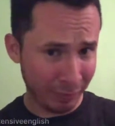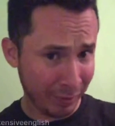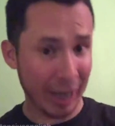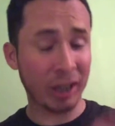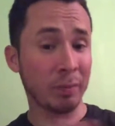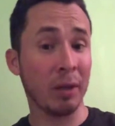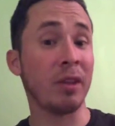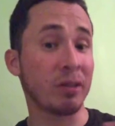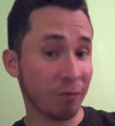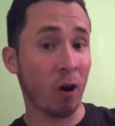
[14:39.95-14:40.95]
Next month
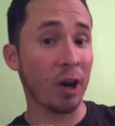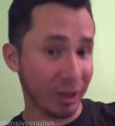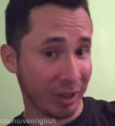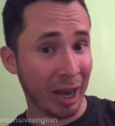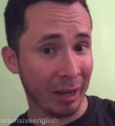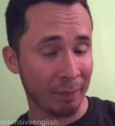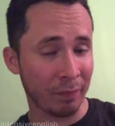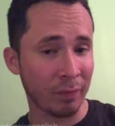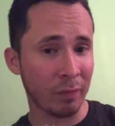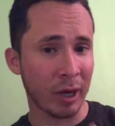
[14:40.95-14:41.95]
is far in time,
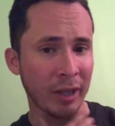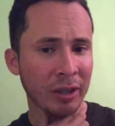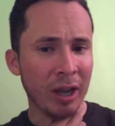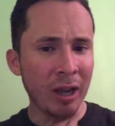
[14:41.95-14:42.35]
right?